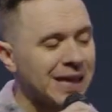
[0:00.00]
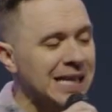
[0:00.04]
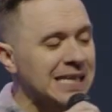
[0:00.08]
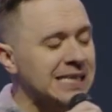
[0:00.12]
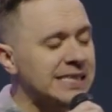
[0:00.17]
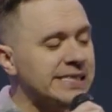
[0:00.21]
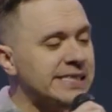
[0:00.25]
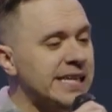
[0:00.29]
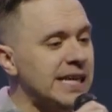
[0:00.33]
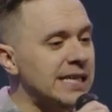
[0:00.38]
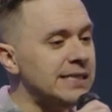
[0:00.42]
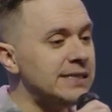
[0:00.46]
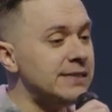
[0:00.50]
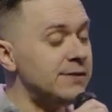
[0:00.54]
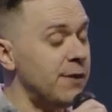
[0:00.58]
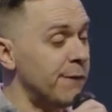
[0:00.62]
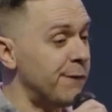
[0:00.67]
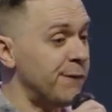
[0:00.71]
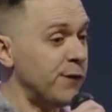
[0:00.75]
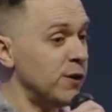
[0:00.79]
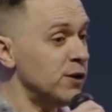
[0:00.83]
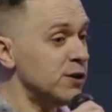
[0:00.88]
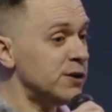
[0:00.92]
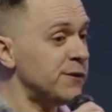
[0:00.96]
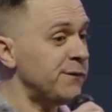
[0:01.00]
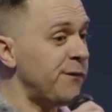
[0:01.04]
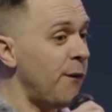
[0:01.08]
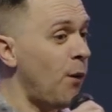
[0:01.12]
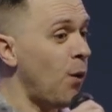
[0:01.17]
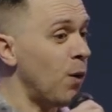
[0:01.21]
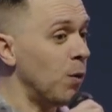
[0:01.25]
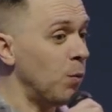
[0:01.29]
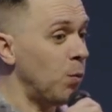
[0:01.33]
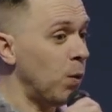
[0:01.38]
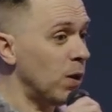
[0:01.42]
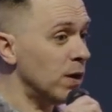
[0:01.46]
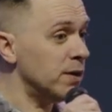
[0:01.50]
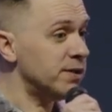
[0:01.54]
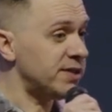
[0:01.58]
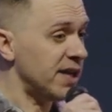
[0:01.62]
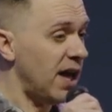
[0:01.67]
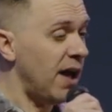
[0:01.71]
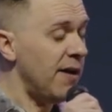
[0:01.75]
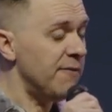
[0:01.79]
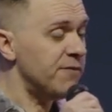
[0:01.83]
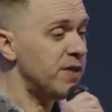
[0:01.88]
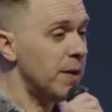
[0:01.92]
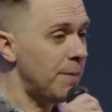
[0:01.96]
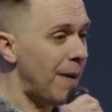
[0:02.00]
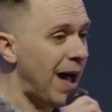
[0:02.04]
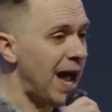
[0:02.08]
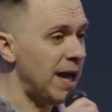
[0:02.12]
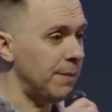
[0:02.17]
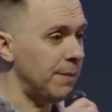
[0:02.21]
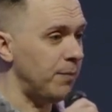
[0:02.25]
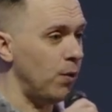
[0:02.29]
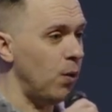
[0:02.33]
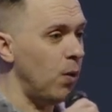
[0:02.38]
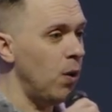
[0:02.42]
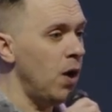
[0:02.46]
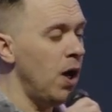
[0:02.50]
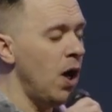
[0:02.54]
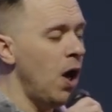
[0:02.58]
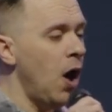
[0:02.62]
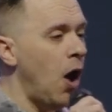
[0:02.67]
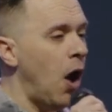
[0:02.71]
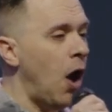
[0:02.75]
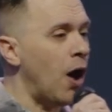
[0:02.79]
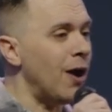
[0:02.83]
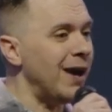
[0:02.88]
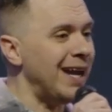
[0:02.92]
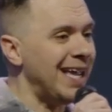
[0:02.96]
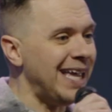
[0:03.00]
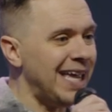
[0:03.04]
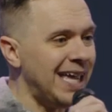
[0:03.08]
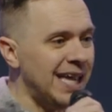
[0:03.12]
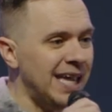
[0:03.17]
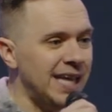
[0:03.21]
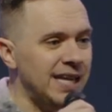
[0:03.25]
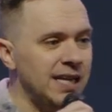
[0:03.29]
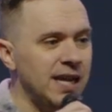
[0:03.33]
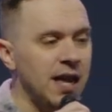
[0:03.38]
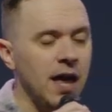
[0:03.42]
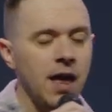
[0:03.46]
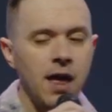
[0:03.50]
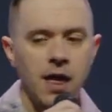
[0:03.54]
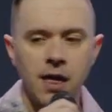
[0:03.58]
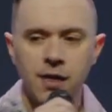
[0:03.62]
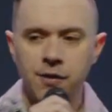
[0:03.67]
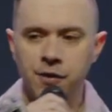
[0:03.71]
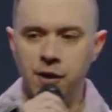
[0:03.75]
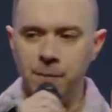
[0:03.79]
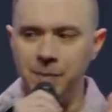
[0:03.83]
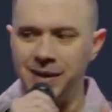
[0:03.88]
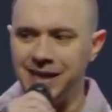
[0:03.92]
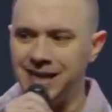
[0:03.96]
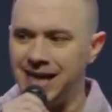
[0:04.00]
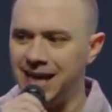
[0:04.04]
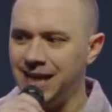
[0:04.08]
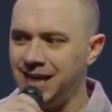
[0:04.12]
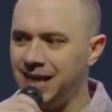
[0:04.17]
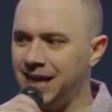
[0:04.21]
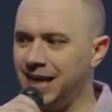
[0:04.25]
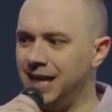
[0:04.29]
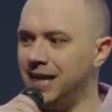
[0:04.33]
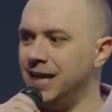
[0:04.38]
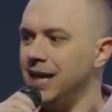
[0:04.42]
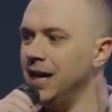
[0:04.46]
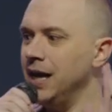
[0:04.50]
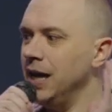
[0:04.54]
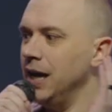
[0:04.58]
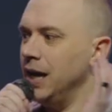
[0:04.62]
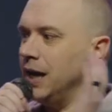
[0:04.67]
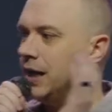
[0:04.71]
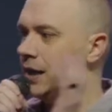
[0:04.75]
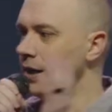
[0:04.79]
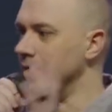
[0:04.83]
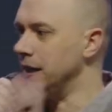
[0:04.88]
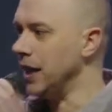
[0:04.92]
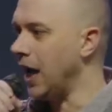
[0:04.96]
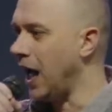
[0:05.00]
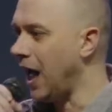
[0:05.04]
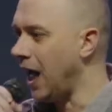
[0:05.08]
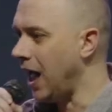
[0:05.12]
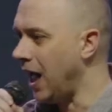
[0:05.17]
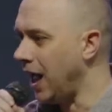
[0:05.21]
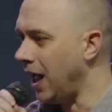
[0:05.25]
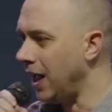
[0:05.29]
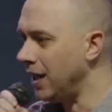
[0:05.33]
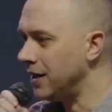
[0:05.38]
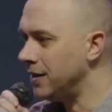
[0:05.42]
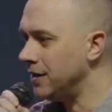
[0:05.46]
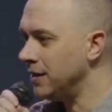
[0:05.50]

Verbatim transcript: it says, The first four words of the Bible are in the beginning, God.